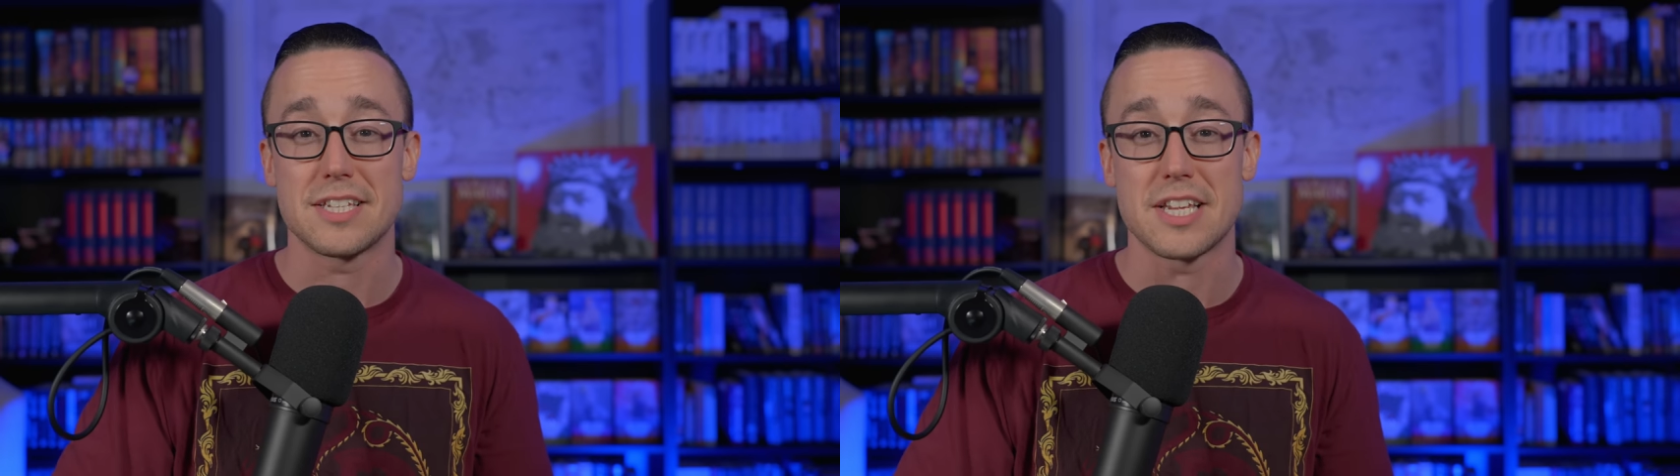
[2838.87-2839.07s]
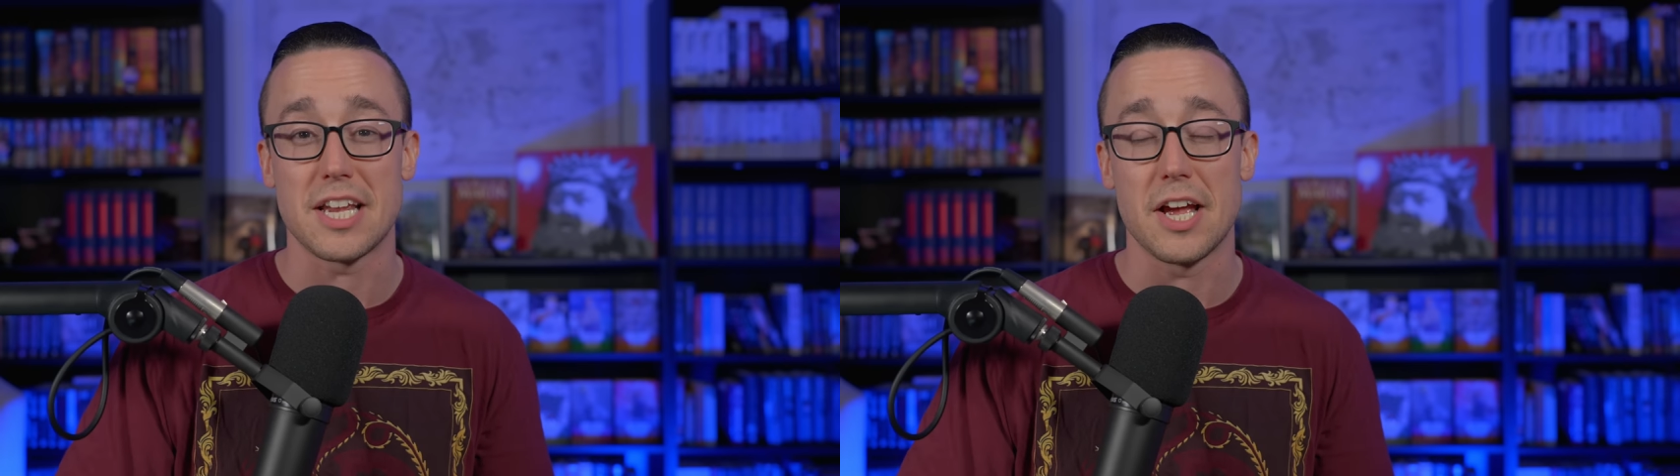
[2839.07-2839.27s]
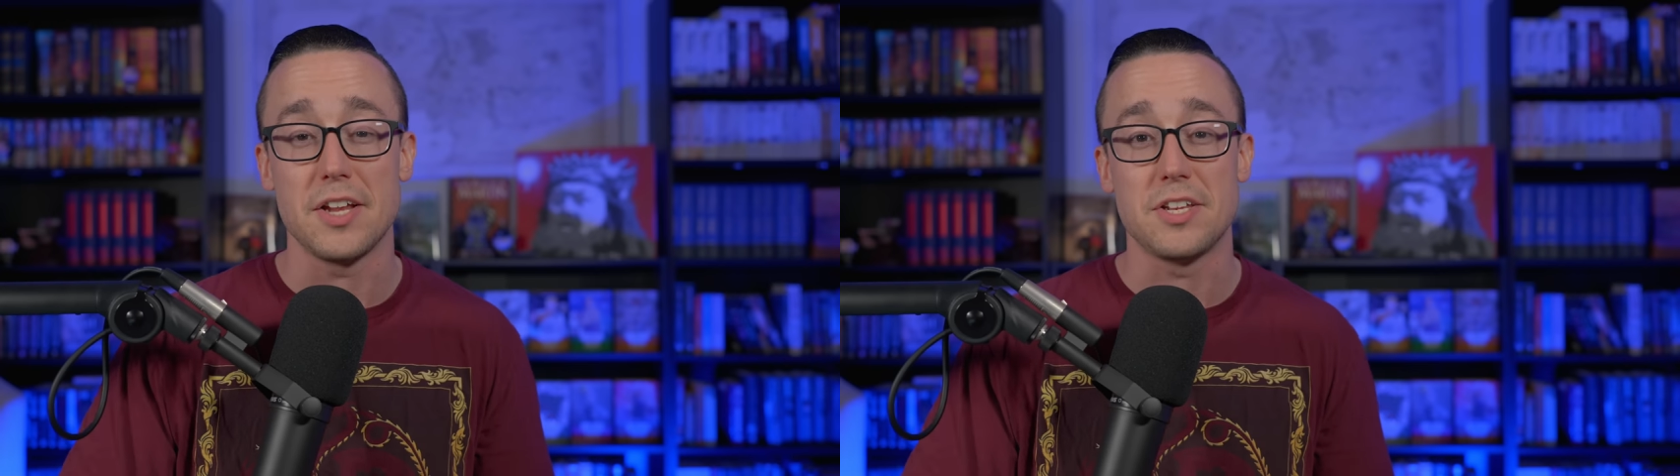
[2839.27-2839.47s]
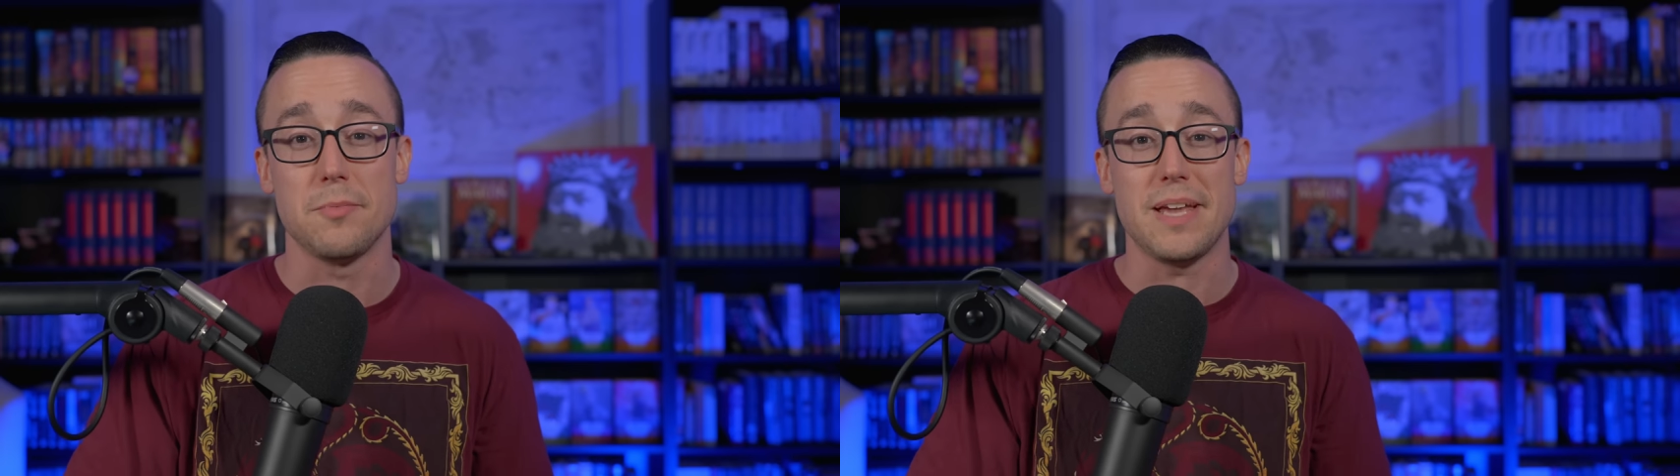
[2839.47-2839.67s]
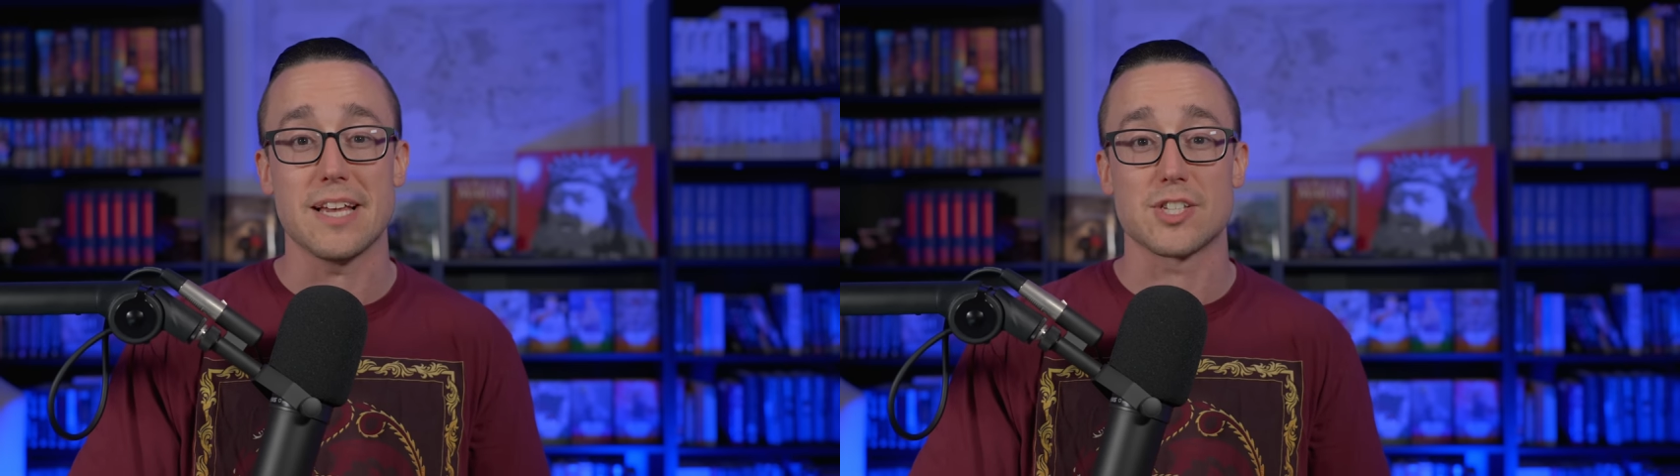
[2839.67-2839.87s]
isn't going
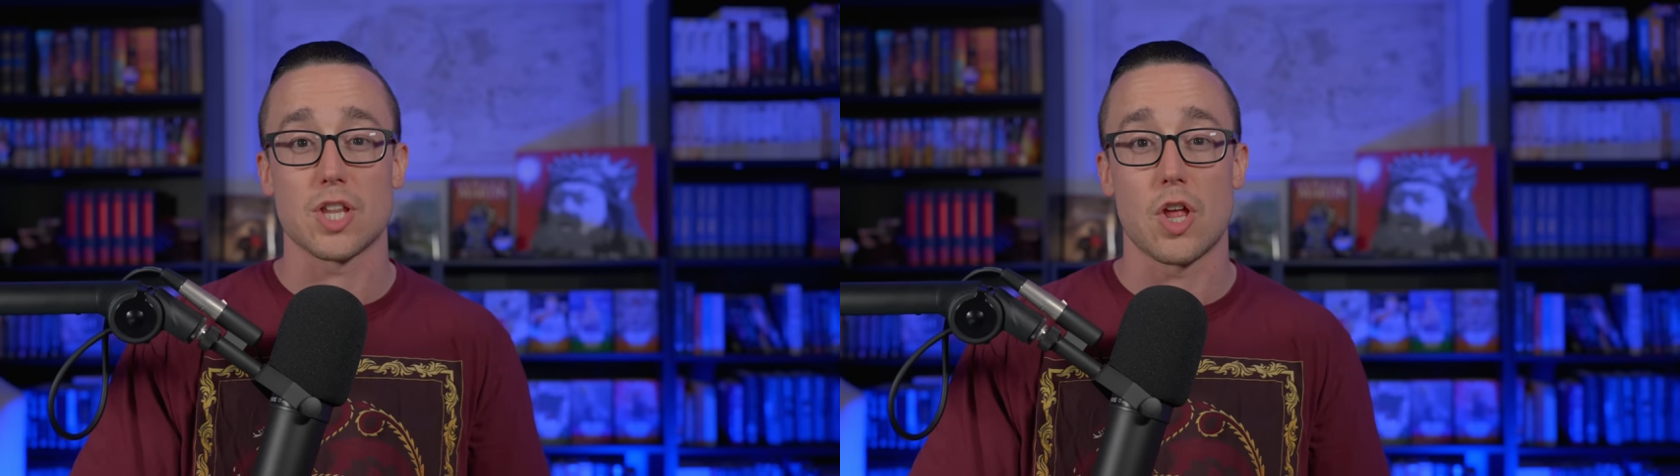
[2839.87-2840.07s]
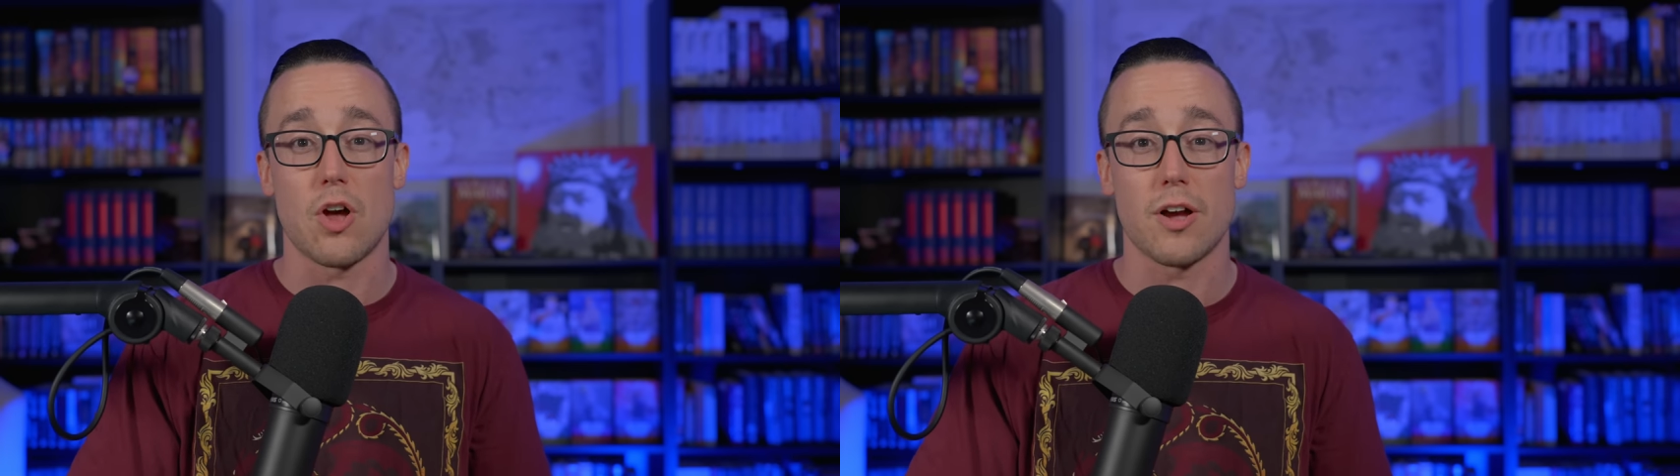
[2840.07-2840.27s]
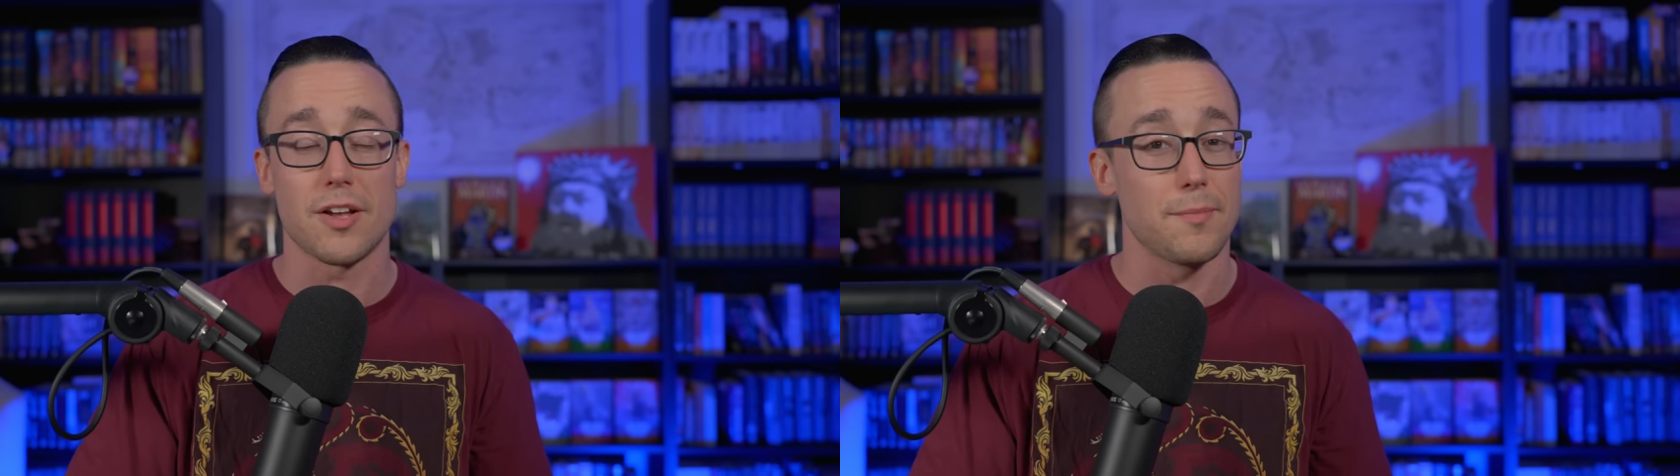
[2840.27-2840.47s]
to be as long.